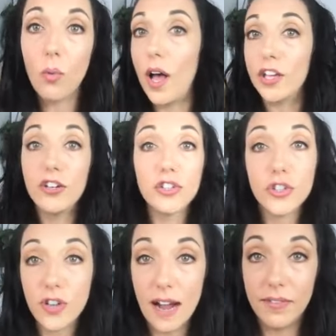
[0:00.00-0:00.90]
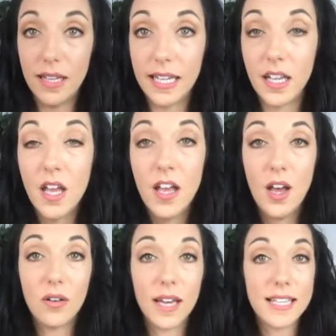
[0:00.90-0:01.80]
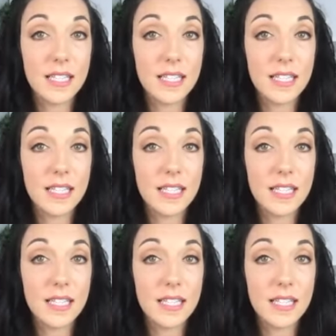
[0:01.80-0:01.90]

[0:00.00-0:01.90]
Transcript: while you're traveling, okay?